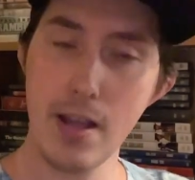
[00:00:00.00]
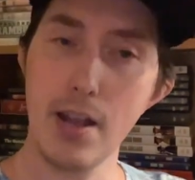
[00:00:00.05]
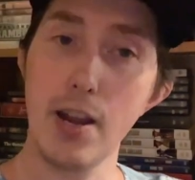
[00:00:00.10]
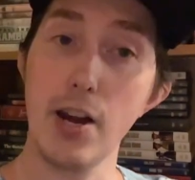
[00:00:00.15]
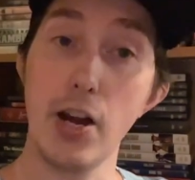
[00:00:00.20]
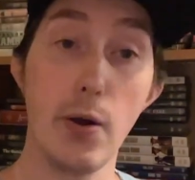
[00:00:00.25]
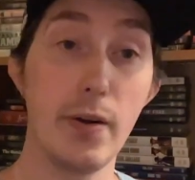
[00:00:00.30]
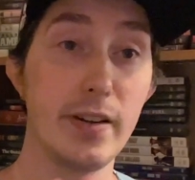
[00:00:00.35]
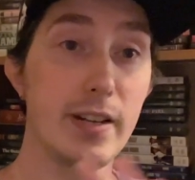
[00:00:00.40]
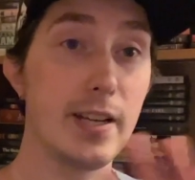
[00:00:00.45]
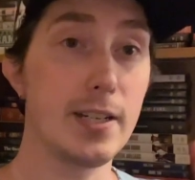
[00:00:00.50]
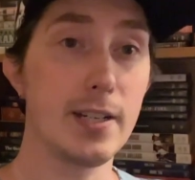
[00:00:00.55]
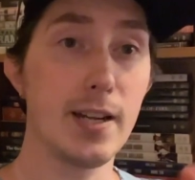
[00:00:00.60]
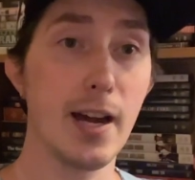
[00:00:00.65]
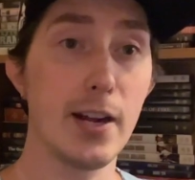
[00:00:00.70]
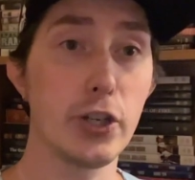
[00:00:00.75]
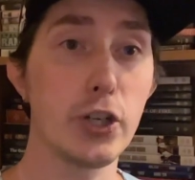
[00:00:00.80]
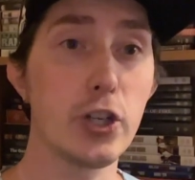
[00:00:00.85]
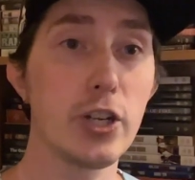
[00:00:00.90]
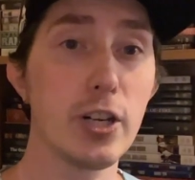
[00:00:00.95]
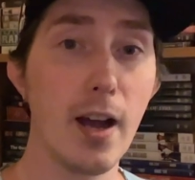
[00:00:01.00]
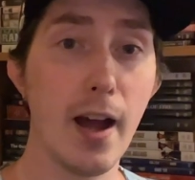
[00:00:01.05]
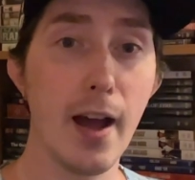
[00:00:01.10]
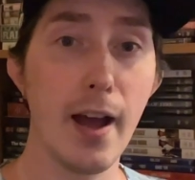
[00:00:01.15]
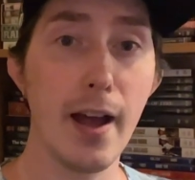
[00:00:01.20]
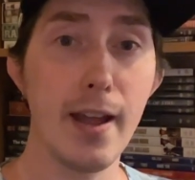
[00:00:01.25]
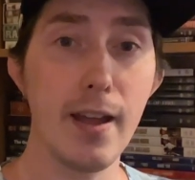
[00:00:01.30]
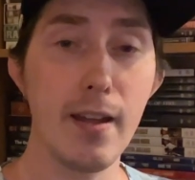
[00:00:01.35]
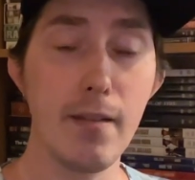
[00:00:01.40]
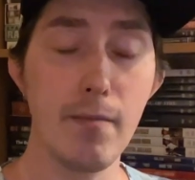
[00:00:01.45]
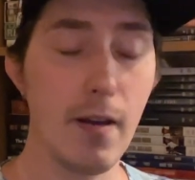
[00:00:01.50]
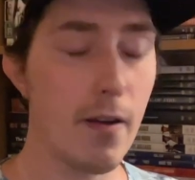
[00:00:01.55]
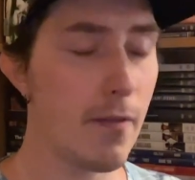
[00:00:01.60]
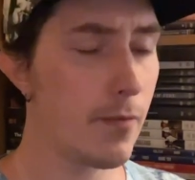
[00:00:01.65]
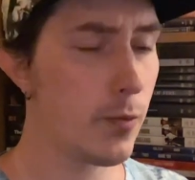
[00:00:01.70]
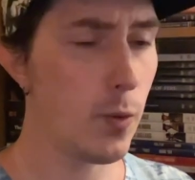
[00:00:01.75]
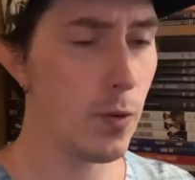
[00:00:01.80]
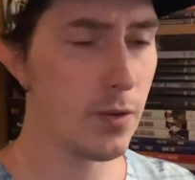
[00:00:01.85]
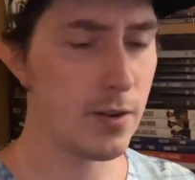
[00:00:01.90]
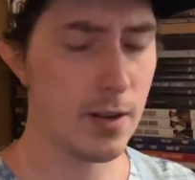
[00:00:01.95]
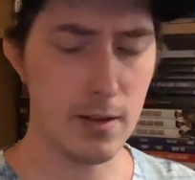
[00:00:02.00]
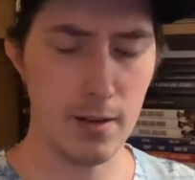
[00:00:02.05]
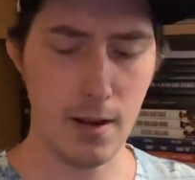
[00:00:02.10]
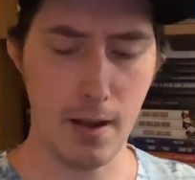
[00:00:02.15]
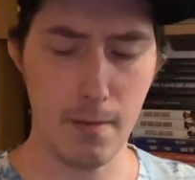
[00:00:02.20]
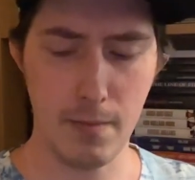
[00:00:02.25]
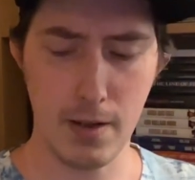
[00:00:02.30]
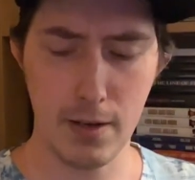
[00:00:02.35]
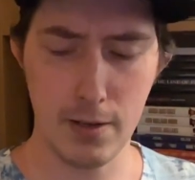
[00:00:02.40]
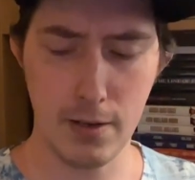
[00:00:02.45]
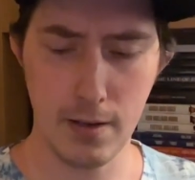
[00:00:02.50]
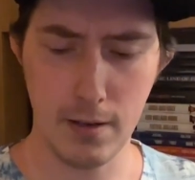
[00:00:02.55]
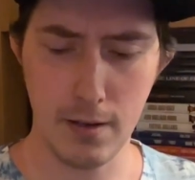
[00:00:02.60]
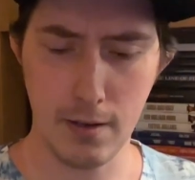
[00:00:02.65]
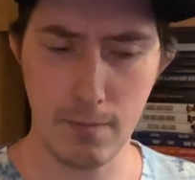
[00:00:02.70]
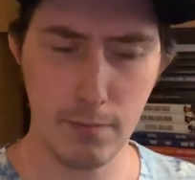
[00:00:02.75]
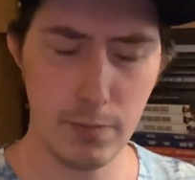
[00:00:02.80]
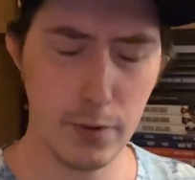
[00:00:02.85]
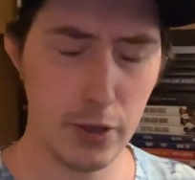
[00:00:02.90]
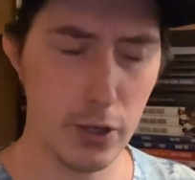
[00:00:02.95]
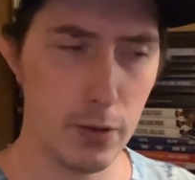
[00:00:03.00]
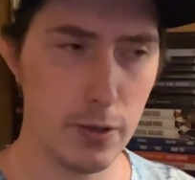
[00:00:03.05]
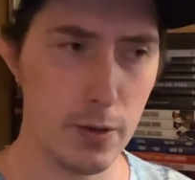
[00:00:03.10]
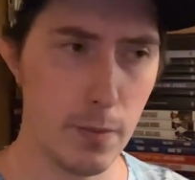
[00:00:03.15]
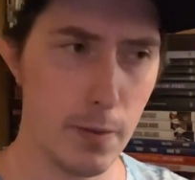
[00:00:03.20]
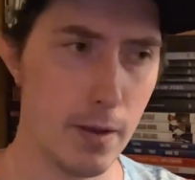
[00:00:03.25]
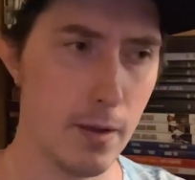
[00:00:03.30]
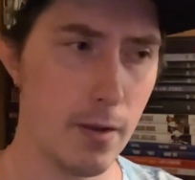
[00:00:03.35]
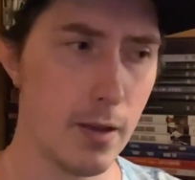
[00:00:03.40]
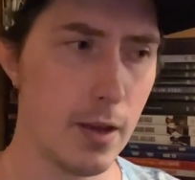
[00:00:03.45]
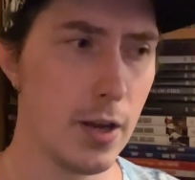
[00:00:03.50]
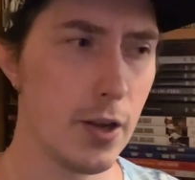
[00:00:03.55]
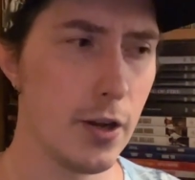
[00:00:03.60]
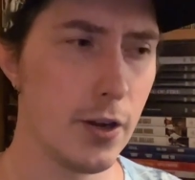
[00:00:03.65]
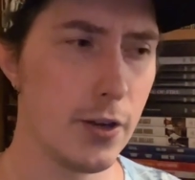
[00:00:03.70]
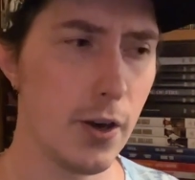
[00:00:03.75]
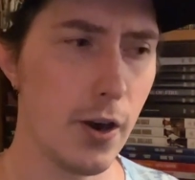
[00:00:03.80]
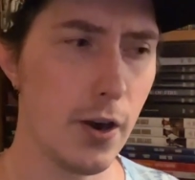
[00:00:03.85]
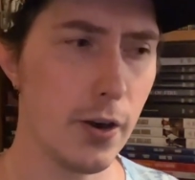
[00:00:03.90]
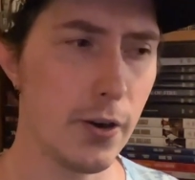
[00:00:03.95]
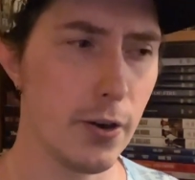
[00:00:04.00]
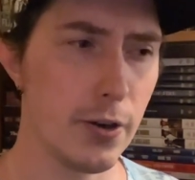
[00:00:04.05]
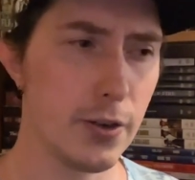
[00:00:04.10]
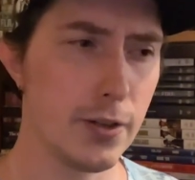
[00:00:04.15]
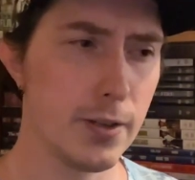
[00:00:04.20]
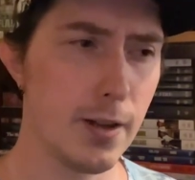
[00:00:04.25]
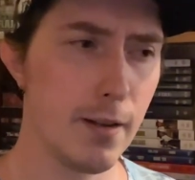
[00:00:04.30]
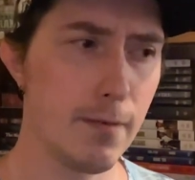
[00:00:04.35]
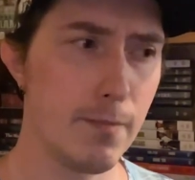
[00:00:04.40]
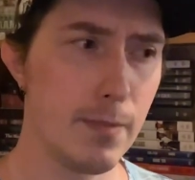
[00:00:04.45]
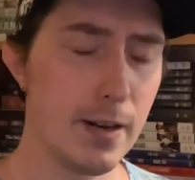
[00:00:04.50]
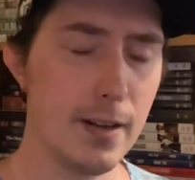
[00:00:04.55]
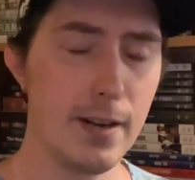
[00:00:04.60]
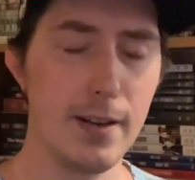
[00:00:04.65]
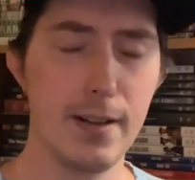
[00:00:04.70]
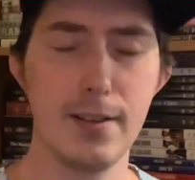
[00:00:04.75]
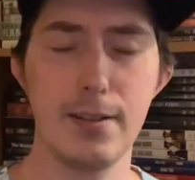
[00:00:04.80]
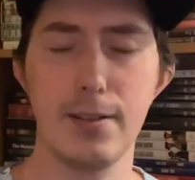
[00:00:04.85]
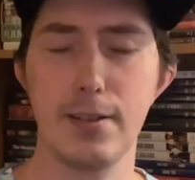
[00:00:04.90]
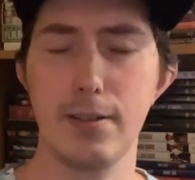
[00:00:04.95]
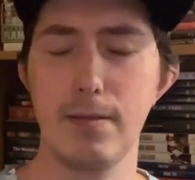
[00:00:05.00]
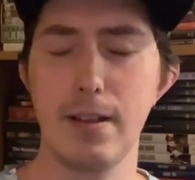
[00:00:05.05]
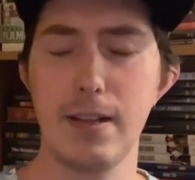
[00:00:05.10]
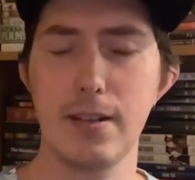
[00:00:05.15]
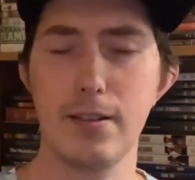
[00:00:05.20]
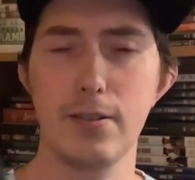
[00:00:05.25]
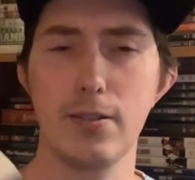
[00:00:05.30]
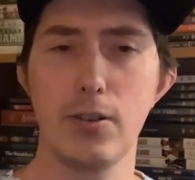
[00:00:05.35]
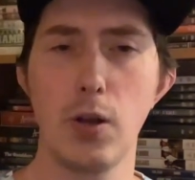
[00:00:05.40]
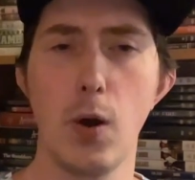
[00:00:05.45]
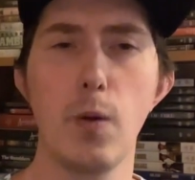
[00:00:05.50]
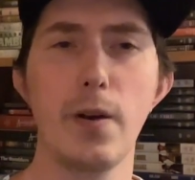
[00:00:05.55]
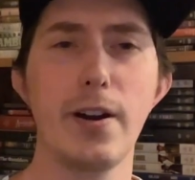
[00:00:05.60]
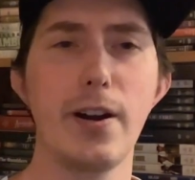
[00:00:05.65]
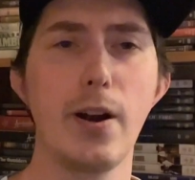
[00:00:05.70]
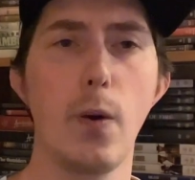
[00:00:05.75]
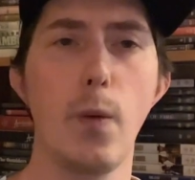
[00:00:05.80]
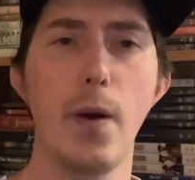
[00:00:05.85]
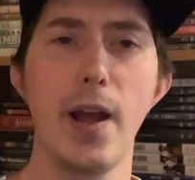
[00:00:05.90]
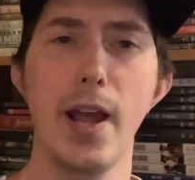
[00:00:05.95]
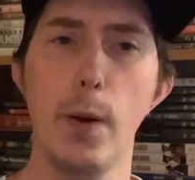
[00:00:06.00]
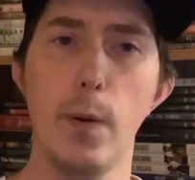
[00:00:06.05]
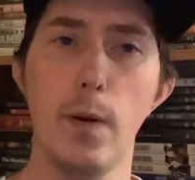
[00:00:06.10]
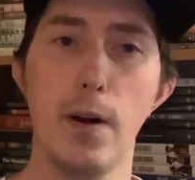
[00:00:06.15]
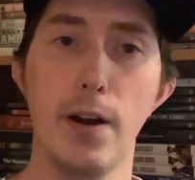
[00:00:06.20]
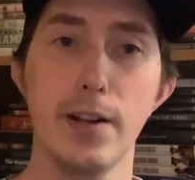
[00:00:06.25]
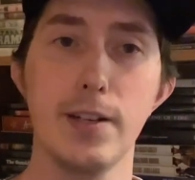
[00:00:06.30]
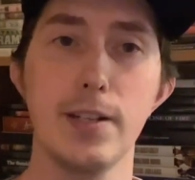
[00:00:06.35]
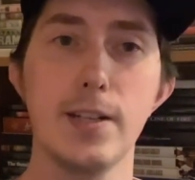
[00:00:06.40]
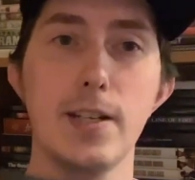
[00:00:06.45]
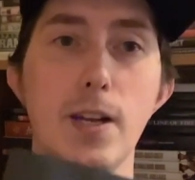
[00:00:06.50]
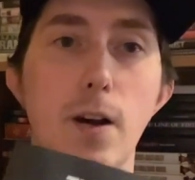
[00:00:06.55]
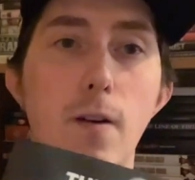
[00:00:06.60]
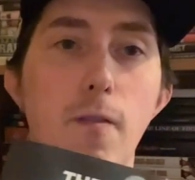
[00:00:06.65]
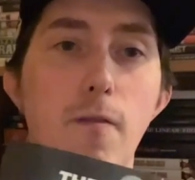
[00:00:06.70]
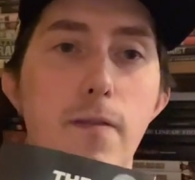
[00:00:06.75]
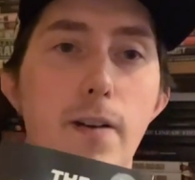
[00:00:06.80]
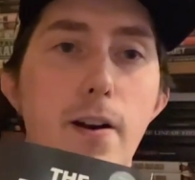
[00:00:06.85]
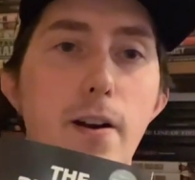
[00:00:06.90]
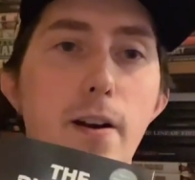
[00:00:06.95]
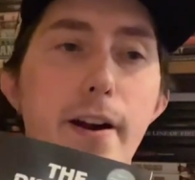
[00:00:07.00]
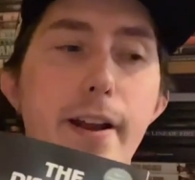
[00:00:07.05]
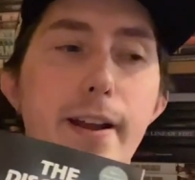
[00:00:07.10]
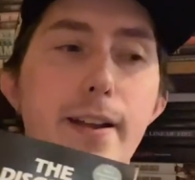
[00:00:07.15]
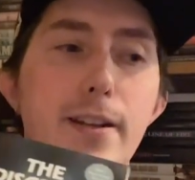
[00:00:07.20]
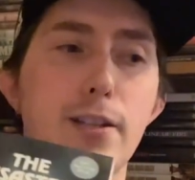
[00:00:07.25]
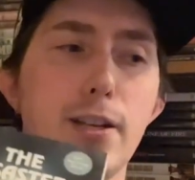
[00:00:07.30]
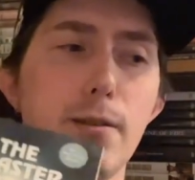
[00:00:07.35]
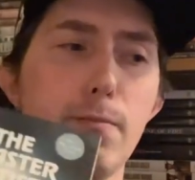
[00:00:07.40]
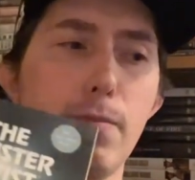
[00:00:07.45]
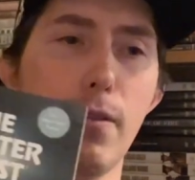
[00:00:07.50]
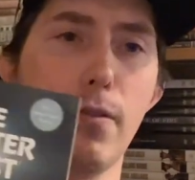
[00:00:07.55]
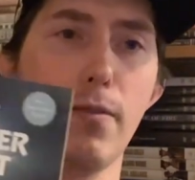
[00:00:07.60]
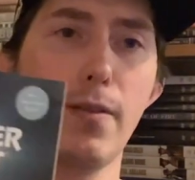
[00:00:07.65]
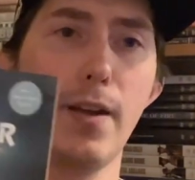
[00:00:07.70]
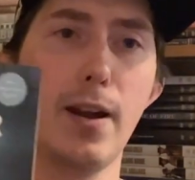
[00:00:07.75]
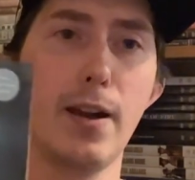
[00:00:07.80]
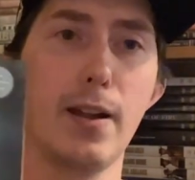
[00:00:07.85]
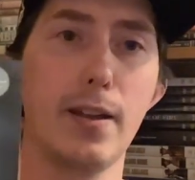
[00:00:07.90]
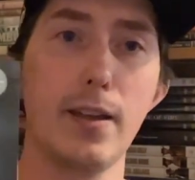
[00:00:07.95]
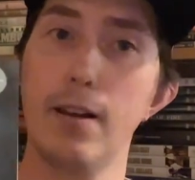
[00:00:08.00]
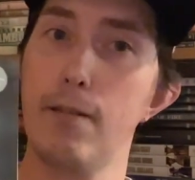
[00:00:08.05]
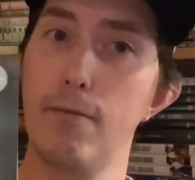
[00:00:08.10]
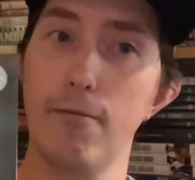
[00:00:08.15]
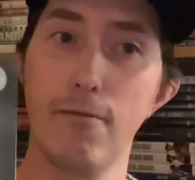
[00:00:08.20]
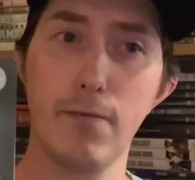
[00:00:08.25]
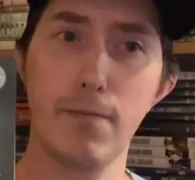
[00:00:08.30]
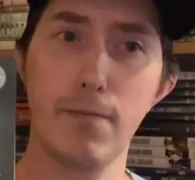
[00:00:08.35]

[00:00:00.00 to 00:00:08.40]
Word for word: You know, it is not shy, of course, as I mentioned, the shows of the darker stuff, but it is, it's told in a way where it's still very sympathetic and